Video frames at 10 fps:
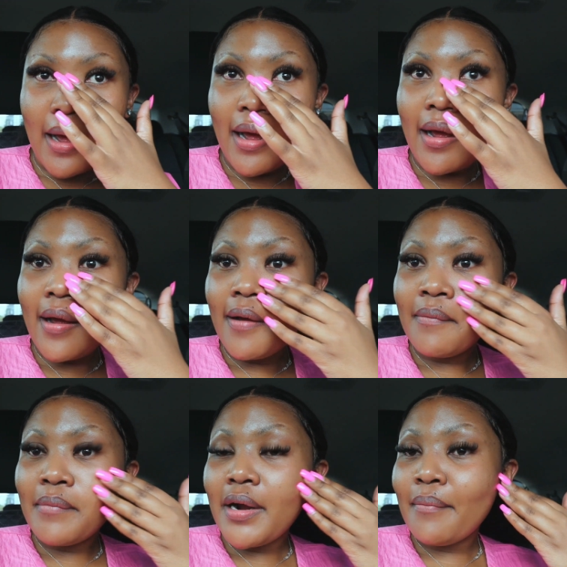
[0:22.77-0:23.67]
My
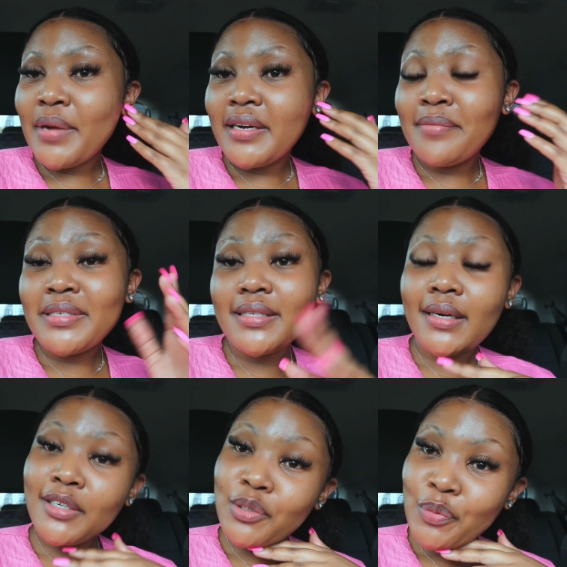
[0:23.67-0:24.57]
name is
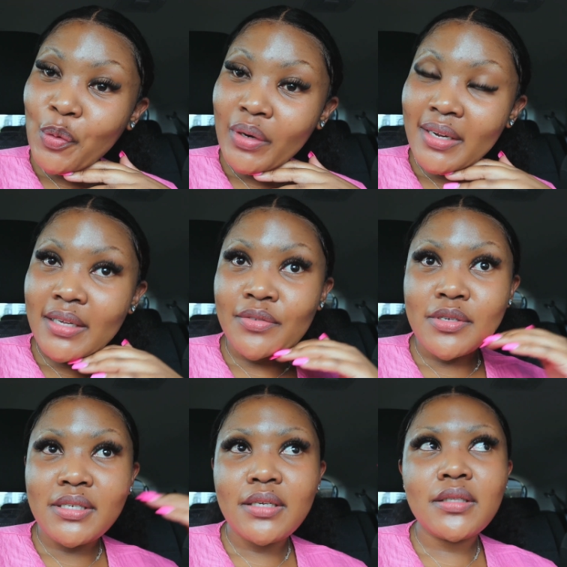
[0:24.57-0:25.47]
Lerato Mokoena. If
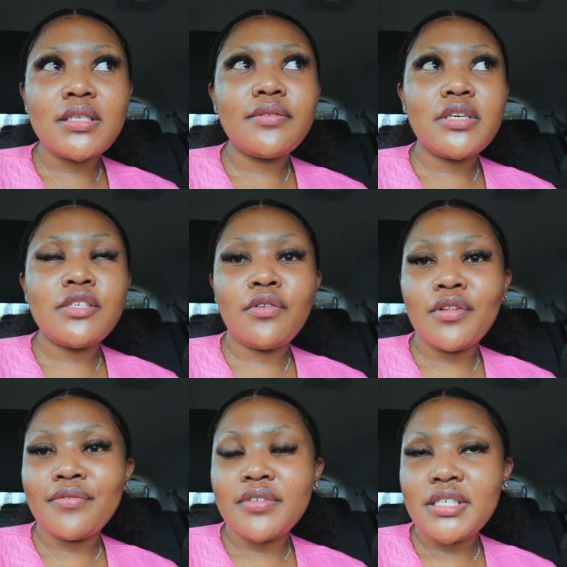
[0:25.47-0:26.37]
you're seeing this face for
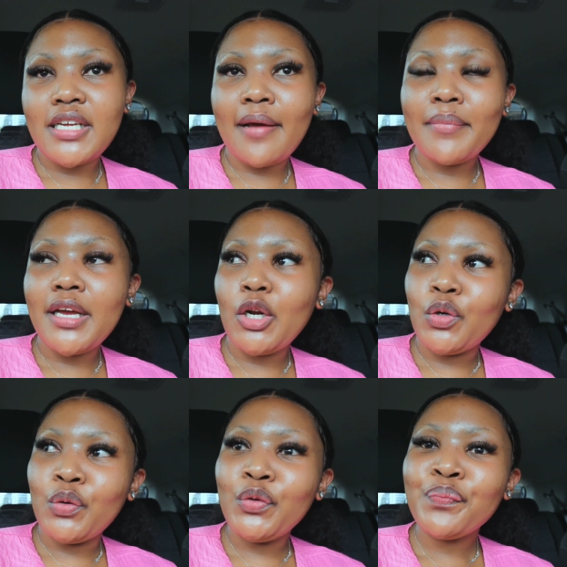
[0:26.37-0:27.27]
the first time,
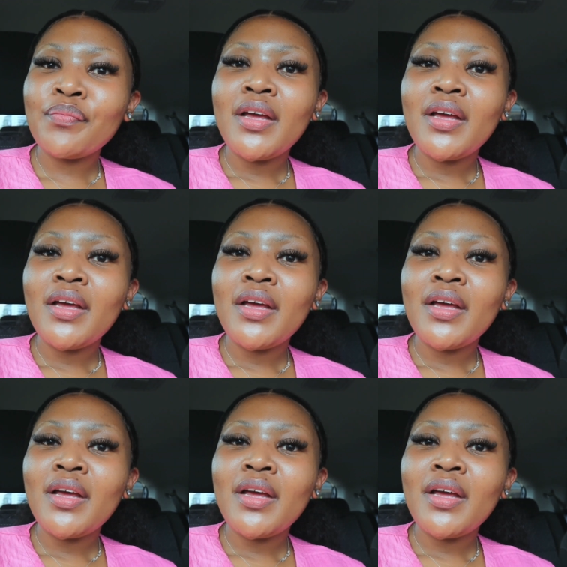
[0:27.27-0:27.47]
hello.